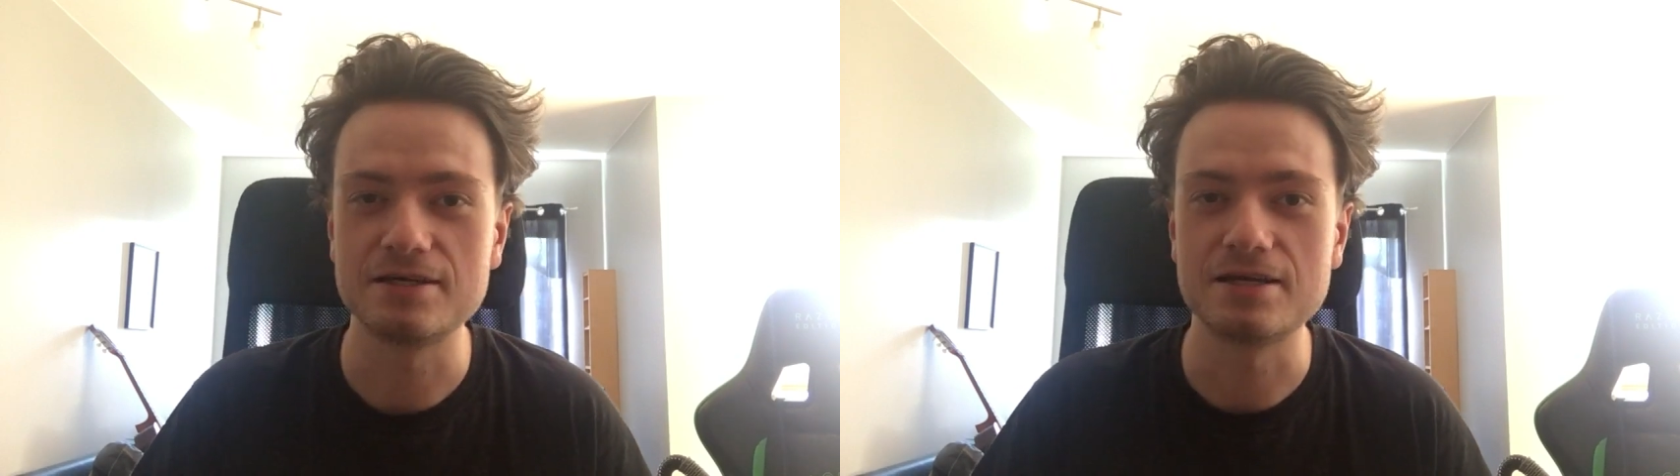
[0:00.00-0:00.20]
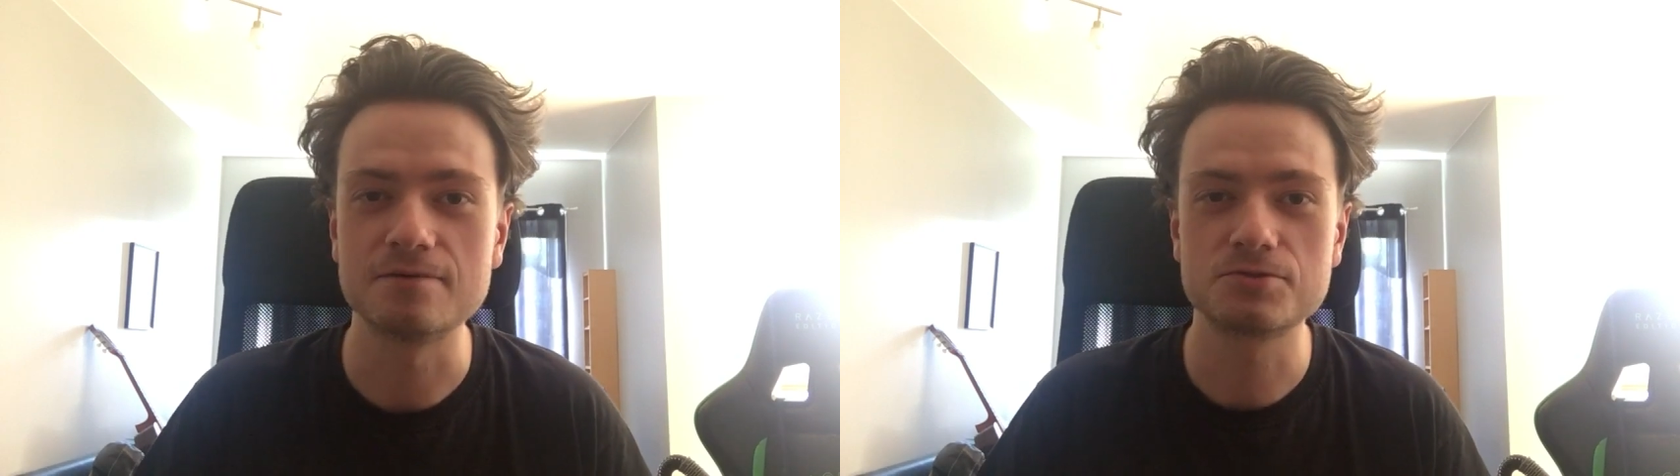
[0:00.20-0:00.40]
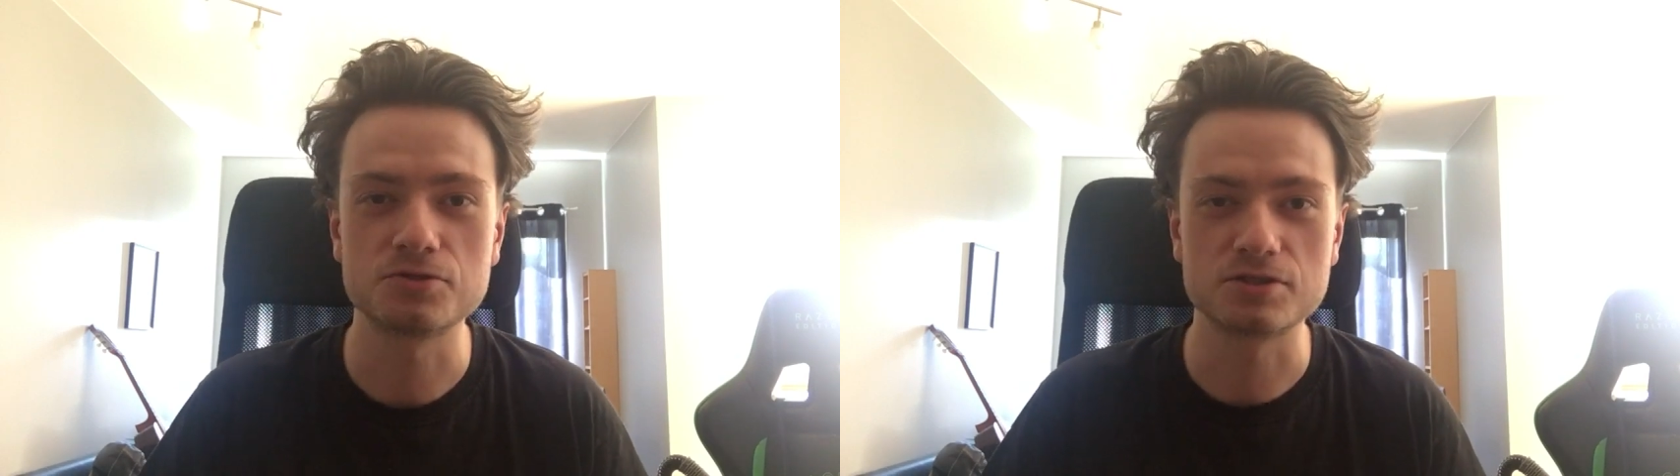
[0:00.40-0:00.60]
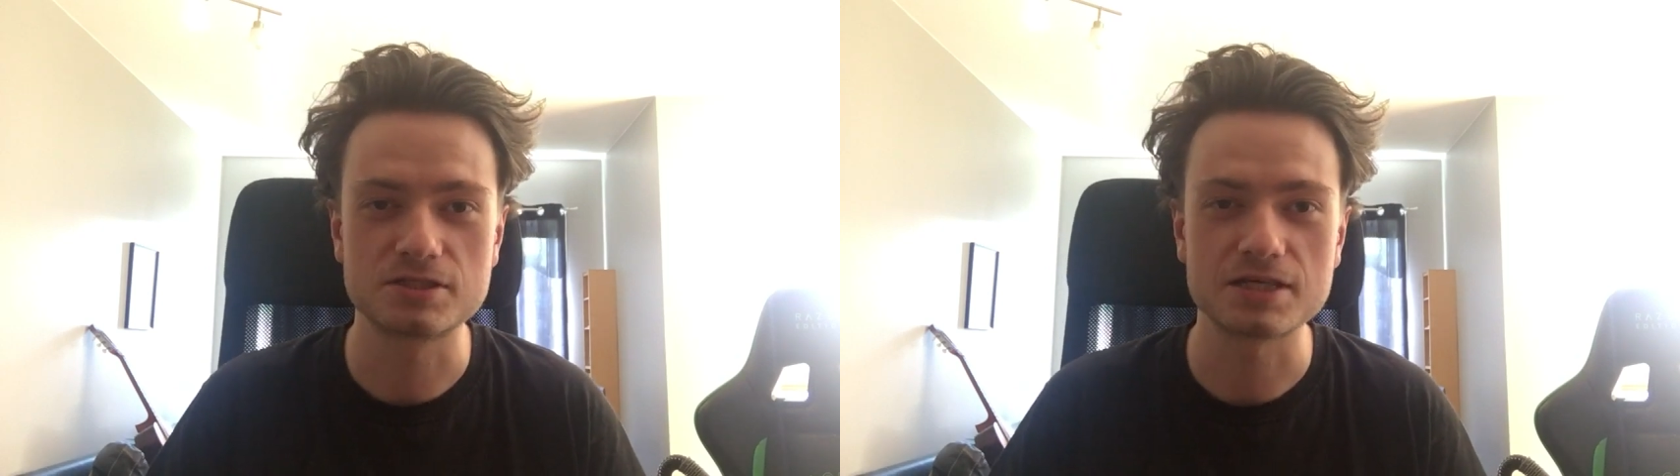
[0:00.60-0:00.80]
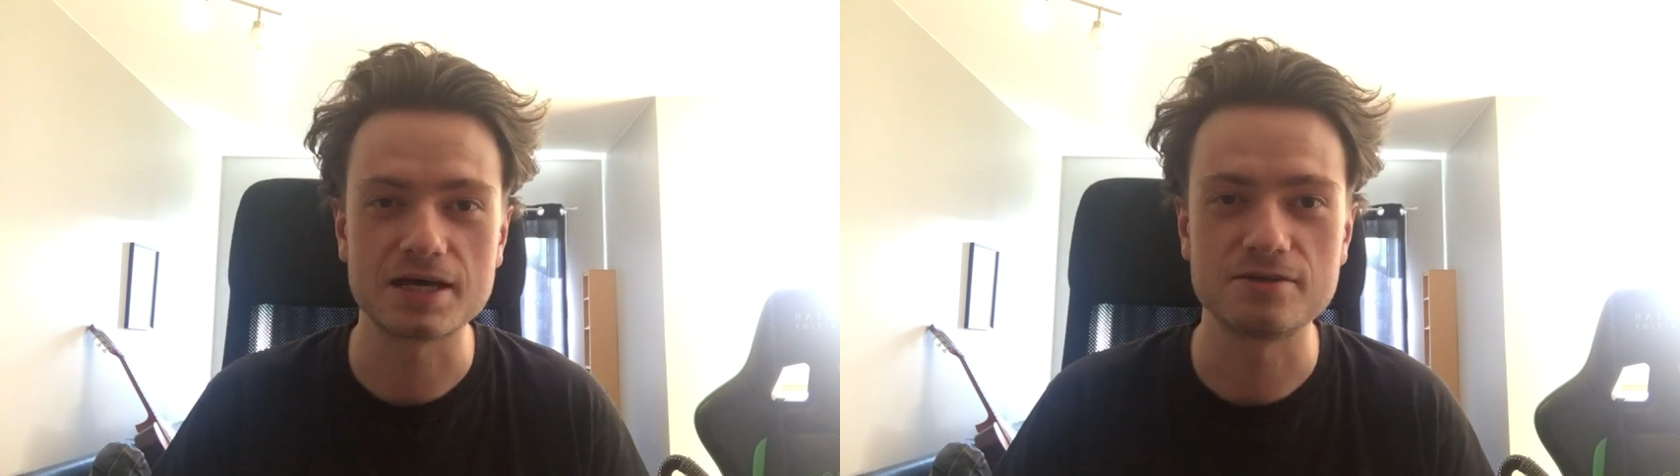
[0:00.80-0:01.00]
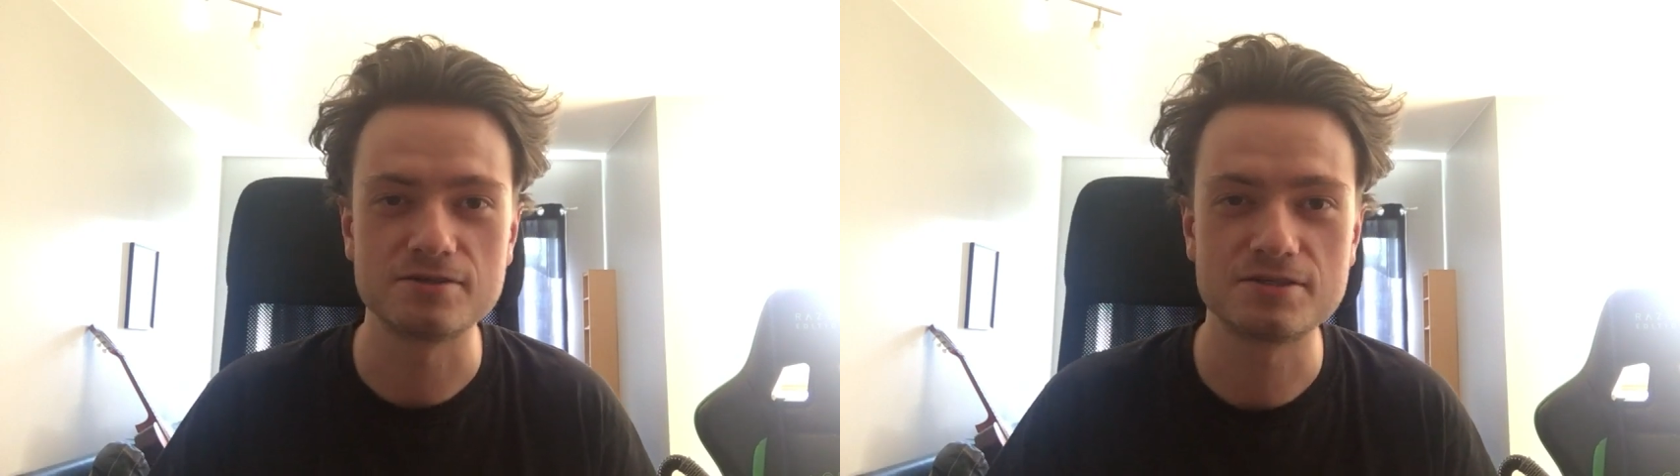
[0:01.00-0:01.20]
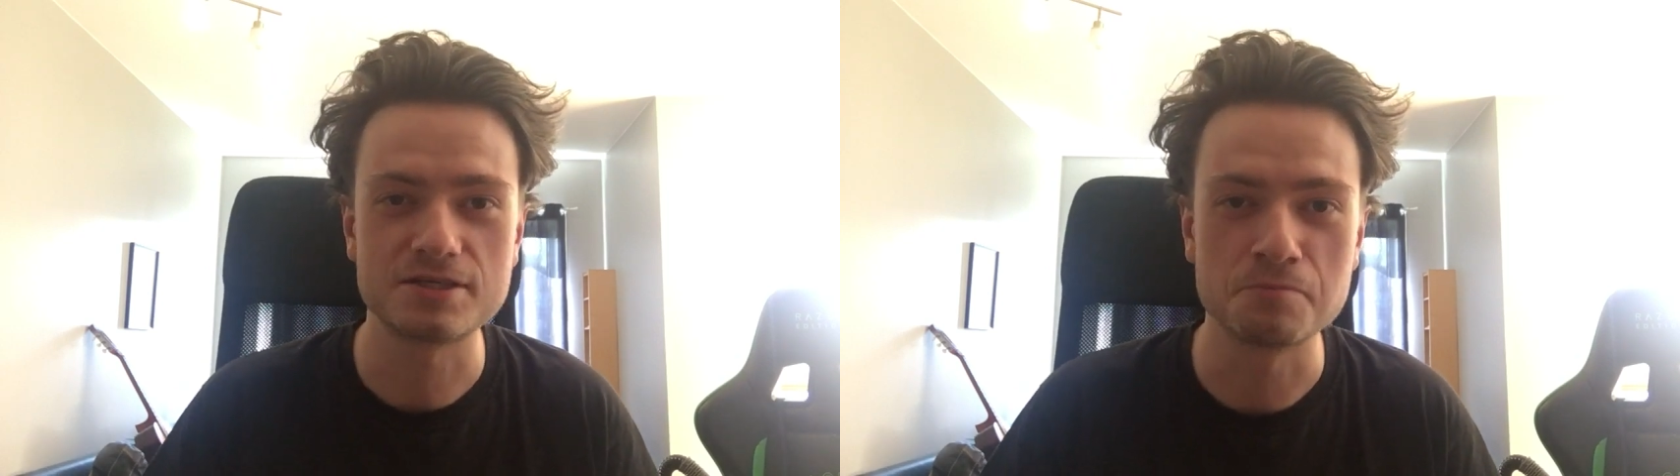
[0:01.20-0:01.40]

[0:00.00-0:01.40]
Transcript: and I'm so excited to see